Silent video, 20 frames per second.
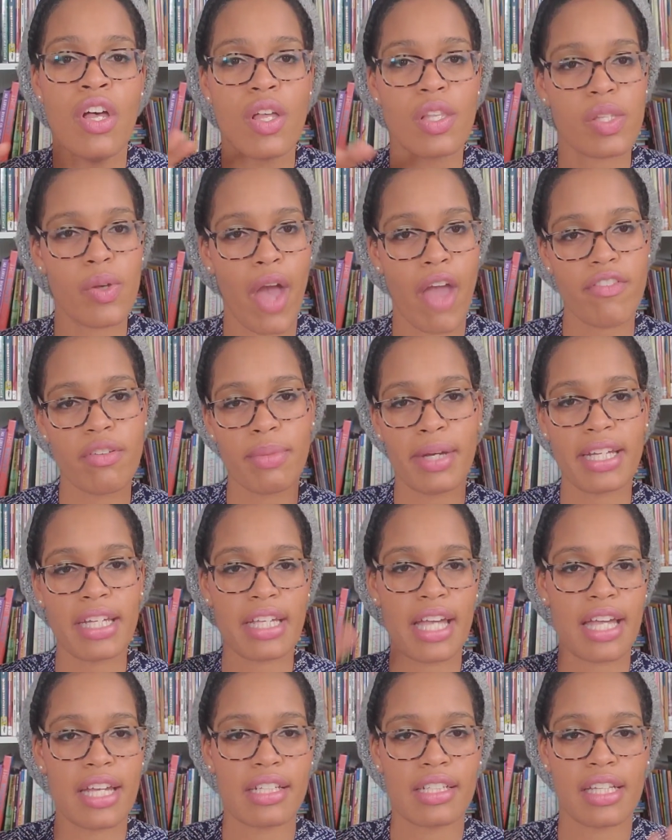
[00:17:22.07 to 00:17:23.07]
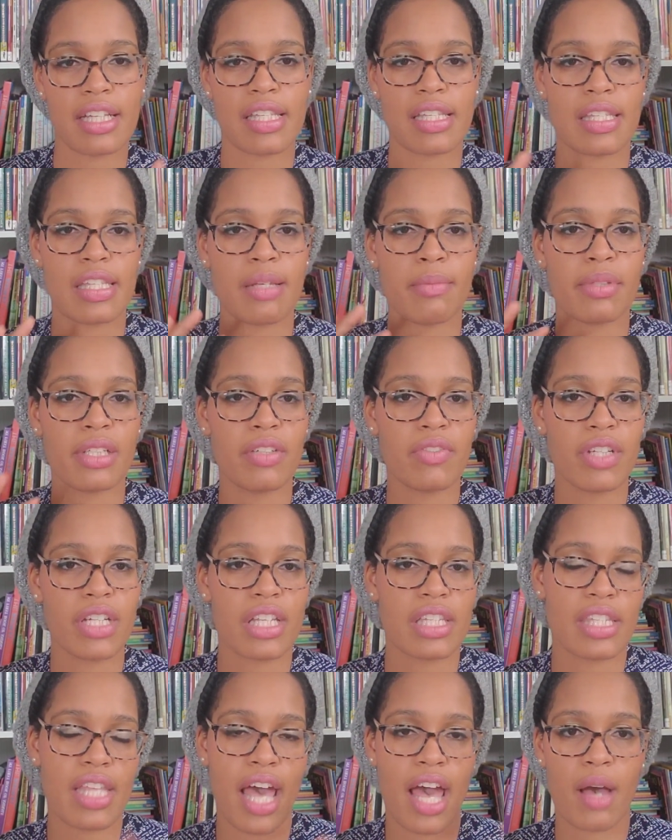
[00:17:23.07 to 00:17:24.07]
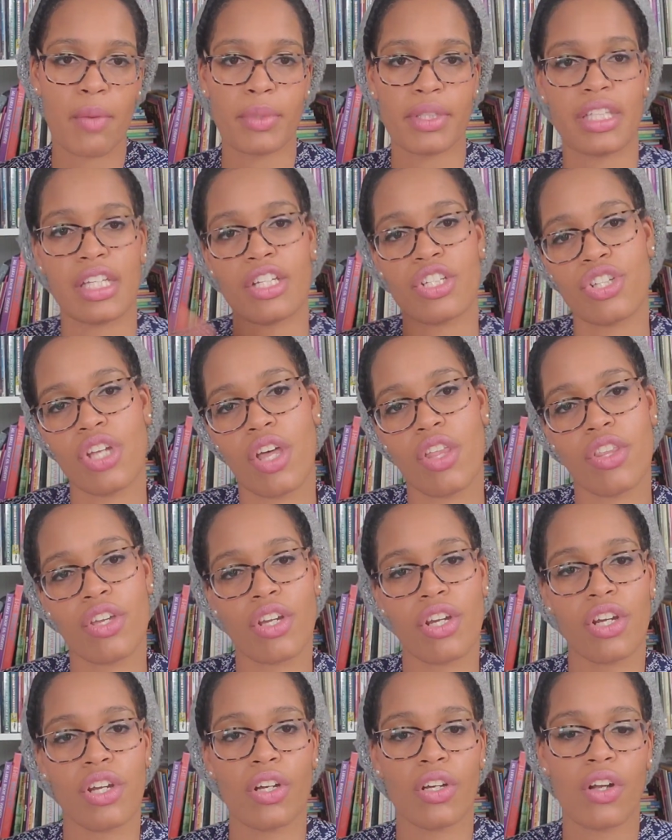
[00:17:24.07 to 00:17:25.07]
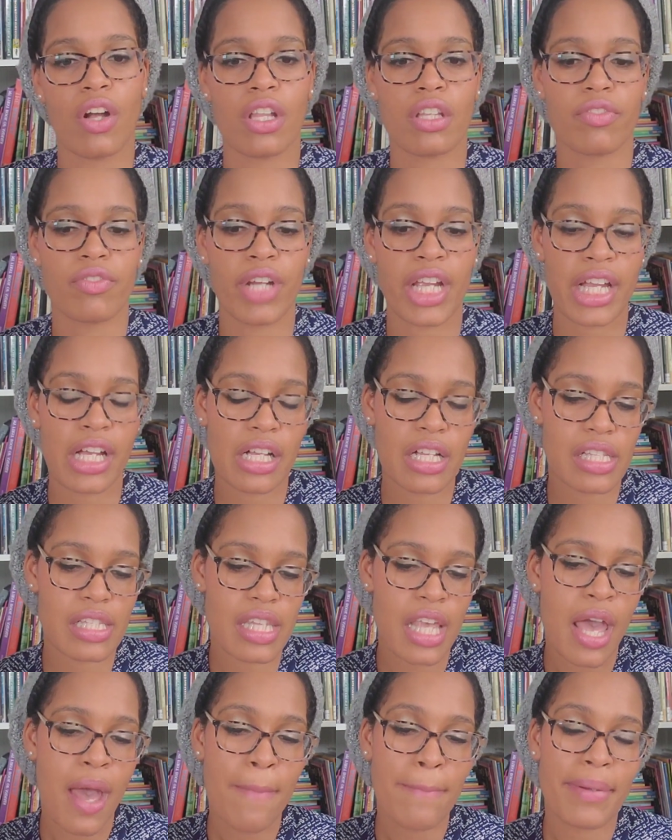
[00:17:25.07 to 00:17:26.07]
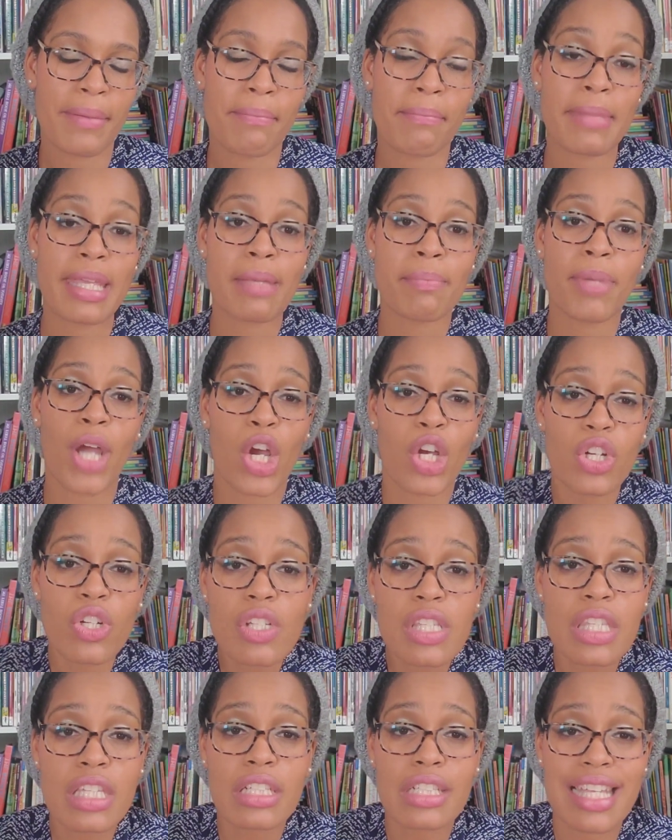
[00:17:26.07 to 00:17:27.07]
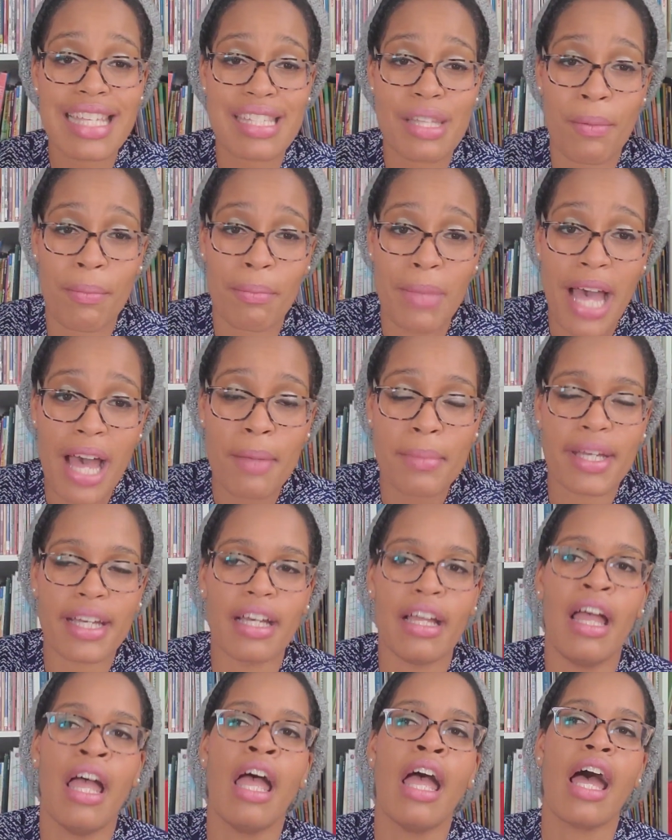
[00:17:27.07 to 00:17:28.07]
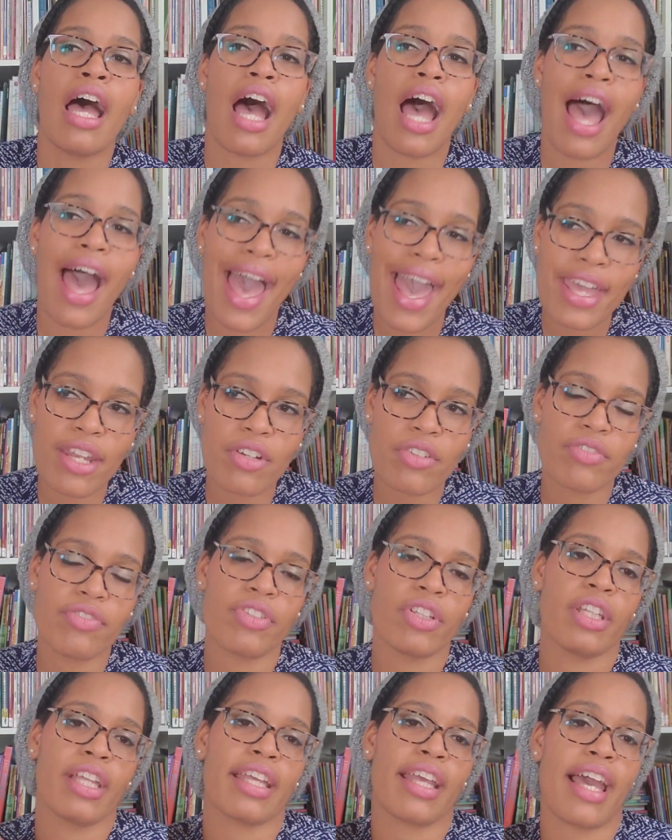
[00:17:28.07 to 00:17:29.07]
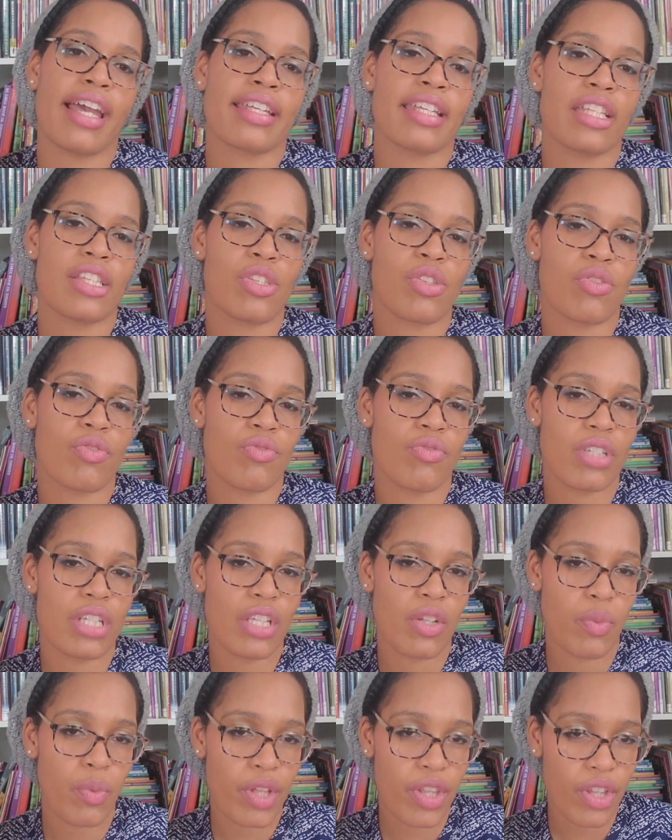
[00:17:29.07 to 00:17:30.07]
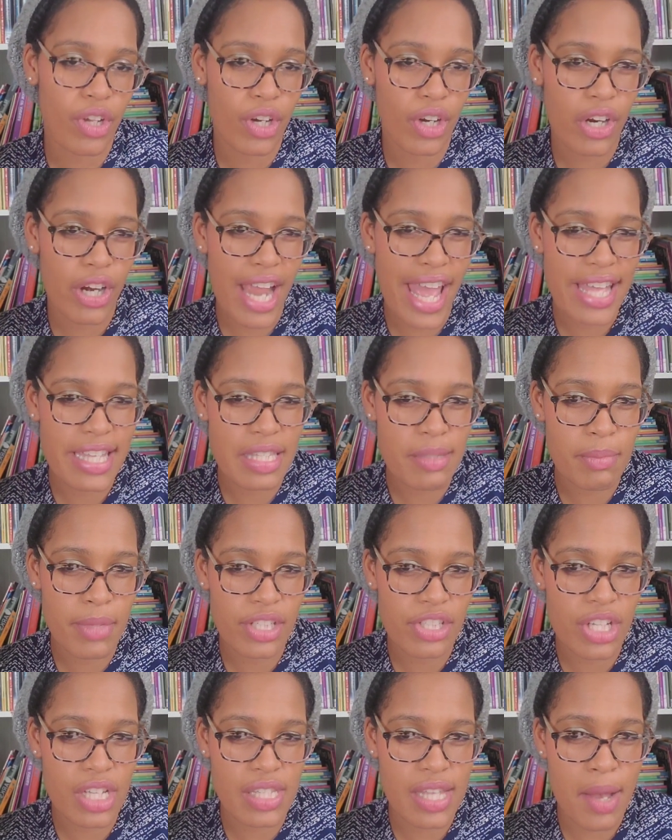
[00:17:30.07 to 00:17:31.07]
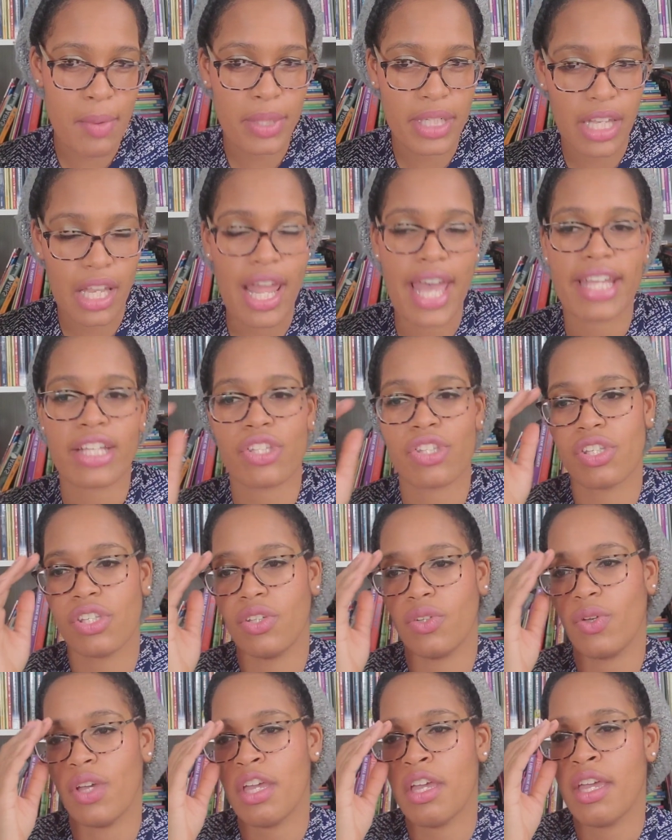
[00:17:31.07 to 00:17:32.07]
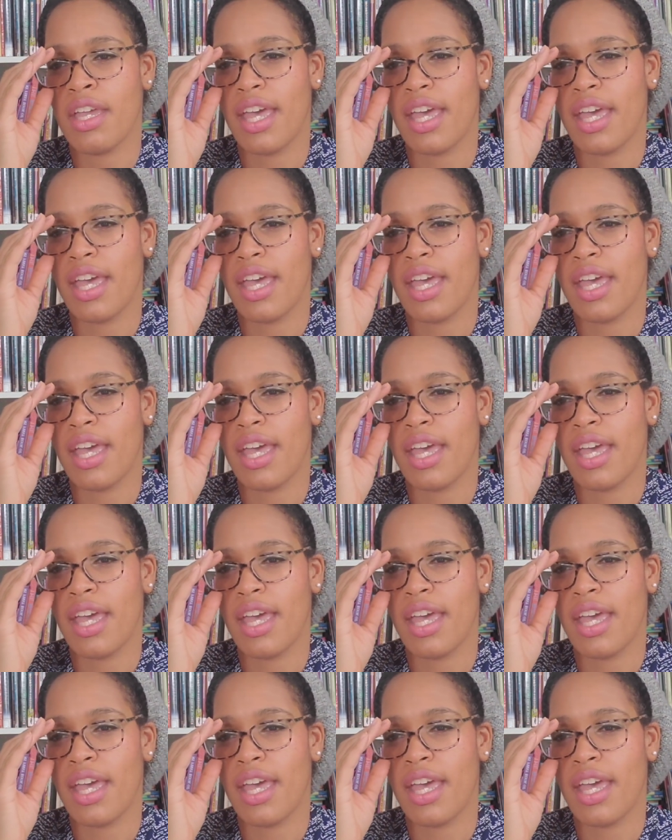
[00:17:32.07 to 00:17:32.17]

So everybody kind of does sibling reading time with each other all around. But me personally, as a mama, I don't feel like I get to read with her as much as I would like to.